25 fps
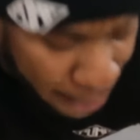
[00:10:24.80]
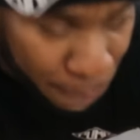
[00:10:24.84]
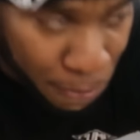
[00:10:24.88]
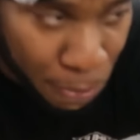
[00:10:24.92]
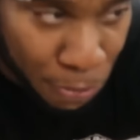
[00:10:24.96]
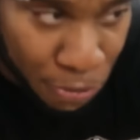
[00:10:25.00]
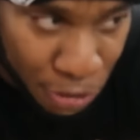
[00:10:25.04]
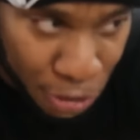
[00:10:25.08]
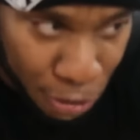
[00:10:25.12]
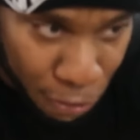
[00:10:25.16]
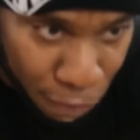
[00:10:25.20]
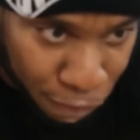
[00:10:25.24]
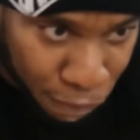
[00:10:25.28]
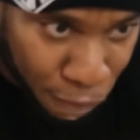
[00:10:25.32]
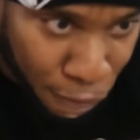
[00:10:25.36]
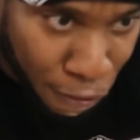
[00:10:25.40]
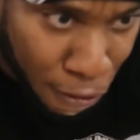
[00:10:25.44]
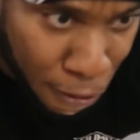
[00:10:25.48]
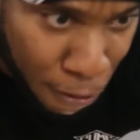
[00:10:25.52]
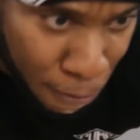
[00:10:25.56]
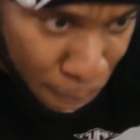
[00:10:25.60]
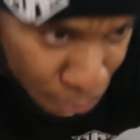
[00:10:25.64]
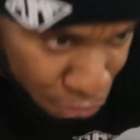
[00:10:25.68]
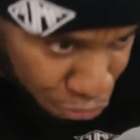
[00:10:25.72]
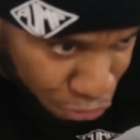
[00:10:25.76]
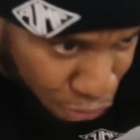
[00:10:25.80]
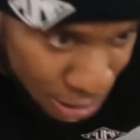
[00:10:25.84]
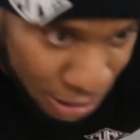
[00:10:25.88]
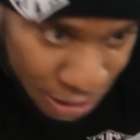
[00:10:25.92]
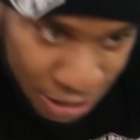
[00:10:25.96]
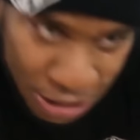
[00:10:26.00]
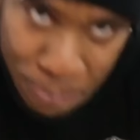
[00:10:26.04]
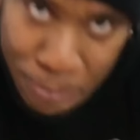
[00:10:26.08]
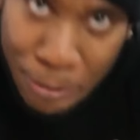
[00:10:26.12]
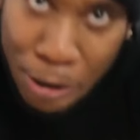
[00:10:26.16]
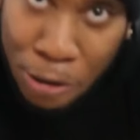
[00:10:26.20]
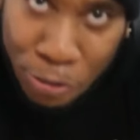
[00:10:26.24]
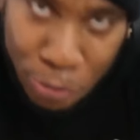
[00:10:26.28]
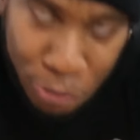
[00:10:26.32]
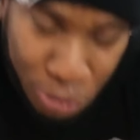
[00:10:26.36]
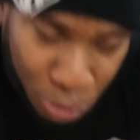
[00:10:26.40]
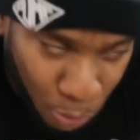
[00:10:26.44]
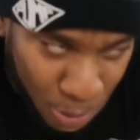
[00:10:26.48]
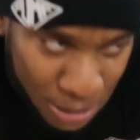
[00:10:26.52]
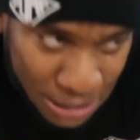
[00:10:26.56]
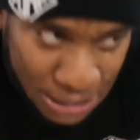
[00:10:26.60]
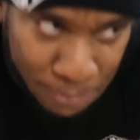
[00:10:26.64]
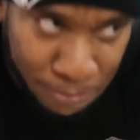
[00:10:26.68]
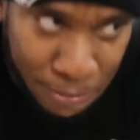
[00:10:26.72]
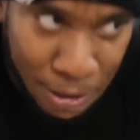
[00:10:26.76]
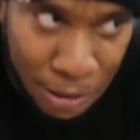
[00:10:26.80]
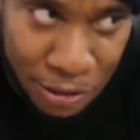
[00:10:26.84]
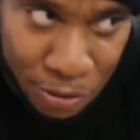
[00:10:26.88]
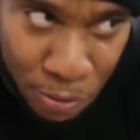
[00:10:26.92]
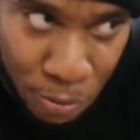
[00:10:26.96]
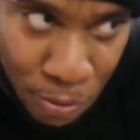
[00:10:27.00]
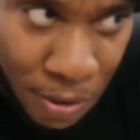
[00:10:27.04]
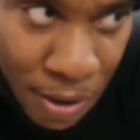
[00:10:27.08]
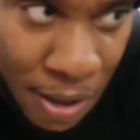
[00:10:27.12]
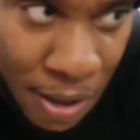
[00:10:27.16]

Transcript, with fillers: use good form, stretch the muscle, squeeze the muscle,